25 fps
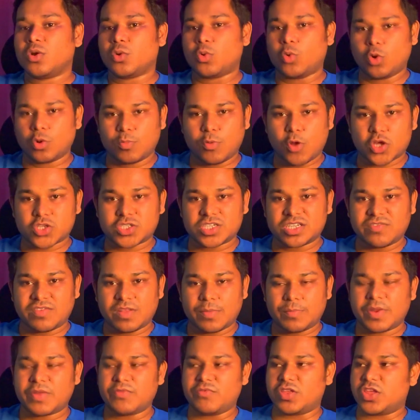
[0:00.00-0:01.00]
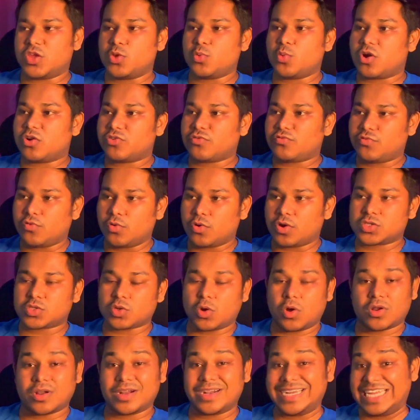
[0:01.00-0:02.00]
core blockchain development, whether you want to focus
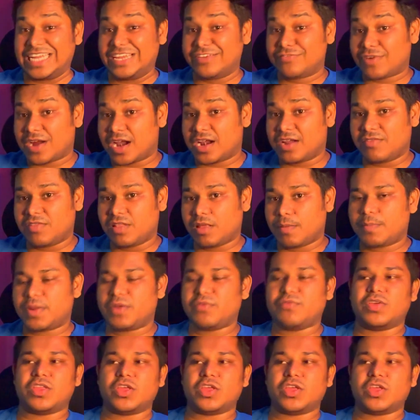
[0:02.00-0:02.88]
on a DeFi development,